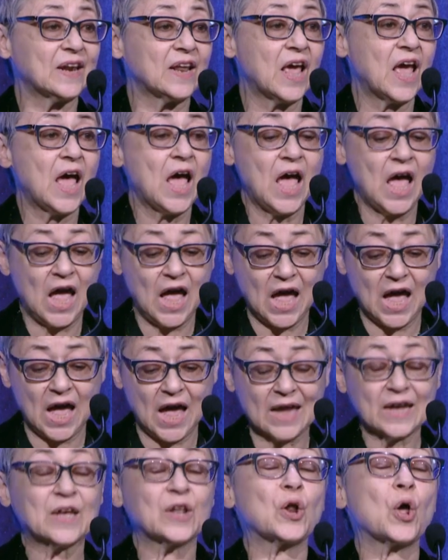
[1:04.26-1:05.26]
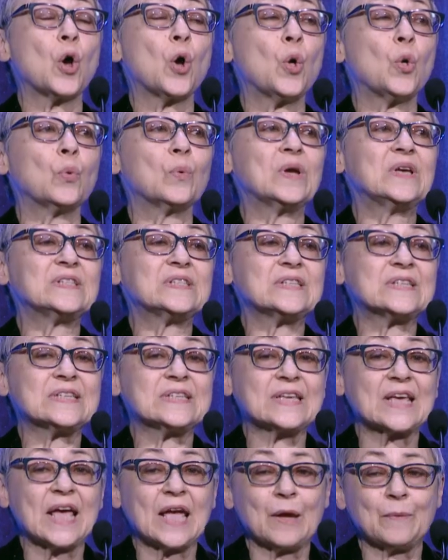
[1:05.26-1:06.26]
get, I could always
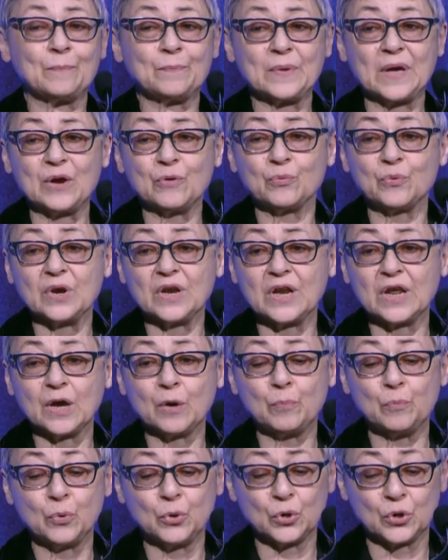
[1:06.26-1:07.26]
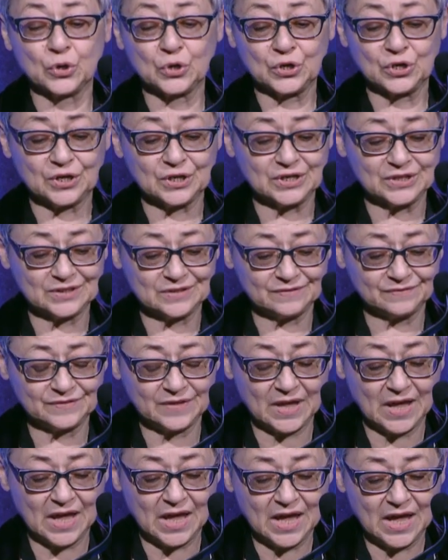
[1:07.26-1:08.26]
escape by reading a book.
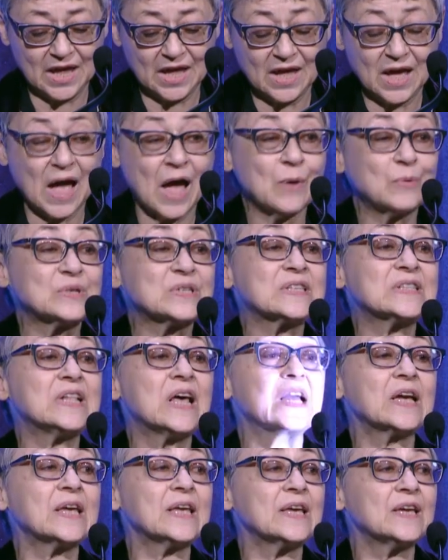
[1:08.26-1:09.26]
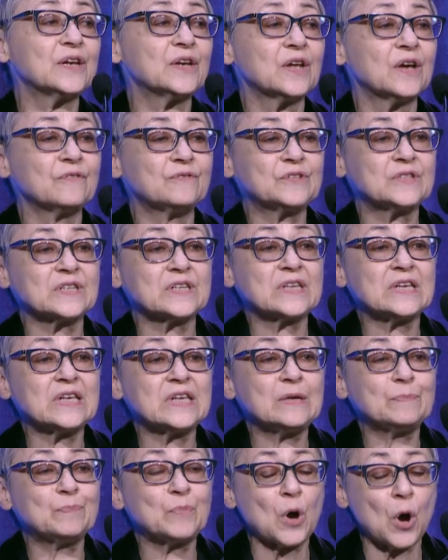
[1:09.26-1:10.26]
I was lucky enough to
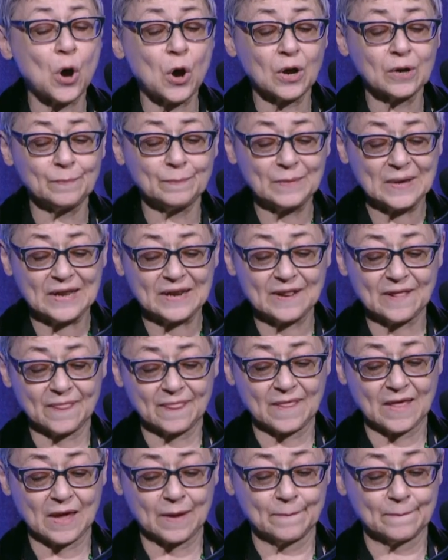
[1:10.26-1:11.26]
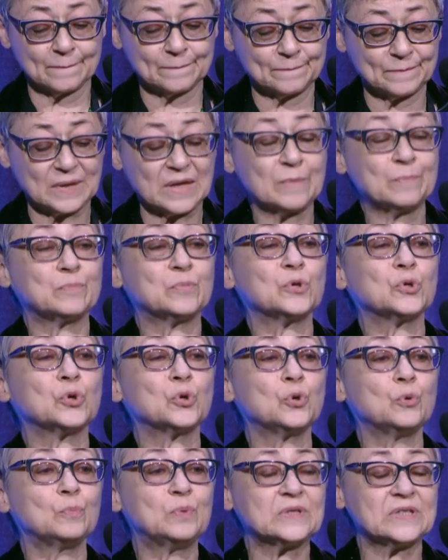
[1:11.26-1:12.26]
keep on meeting them, people
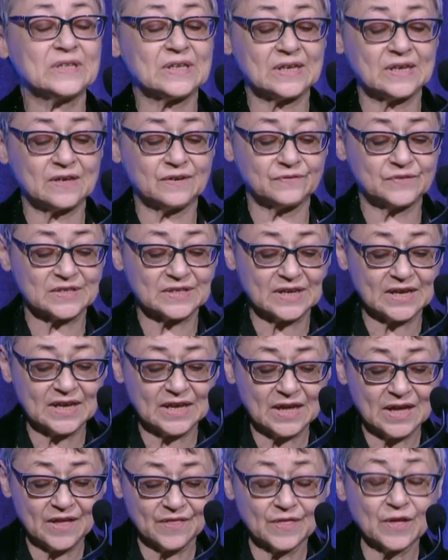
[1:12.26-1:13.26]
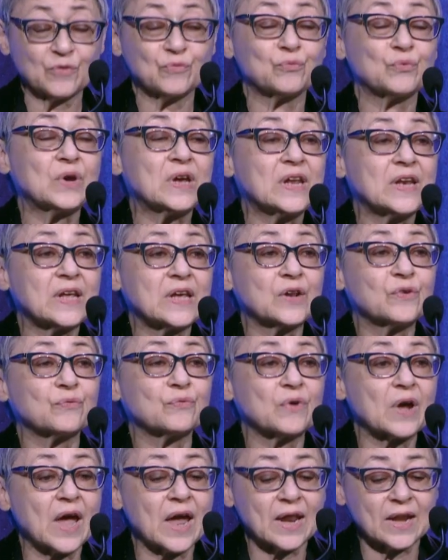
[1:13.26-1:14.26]
who believed that reading
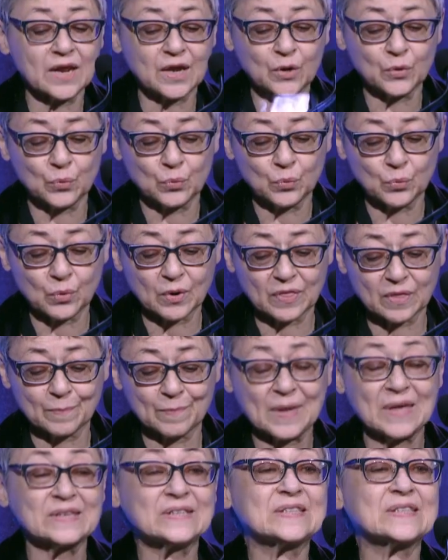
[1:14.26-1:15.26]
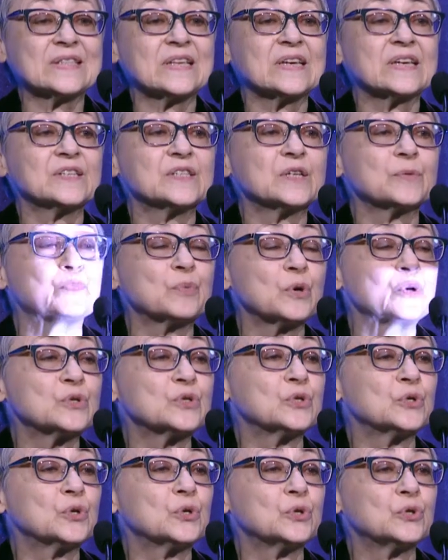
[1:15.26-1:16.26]
and writing were the best things a
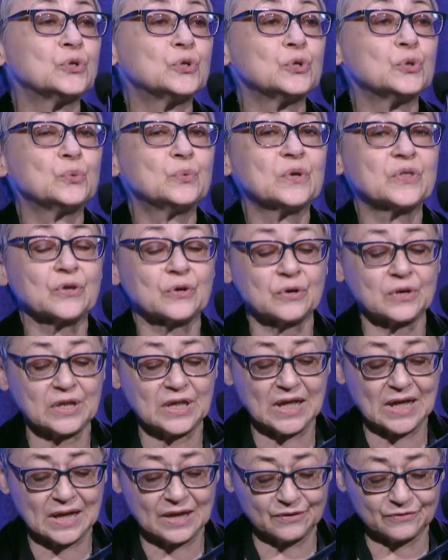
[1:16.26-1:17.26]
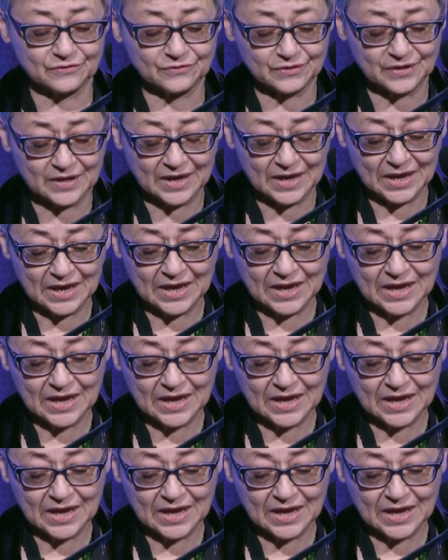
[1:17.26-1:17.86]
person could do with her life,